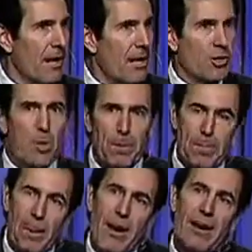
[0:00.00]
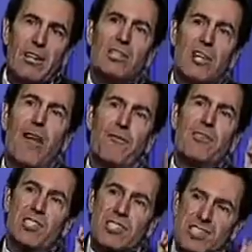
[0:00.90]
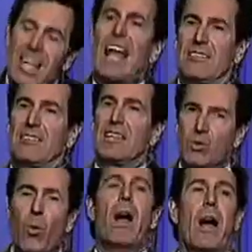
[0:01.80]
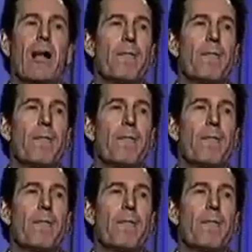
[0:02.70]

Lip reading: So prepare yourself for success as well.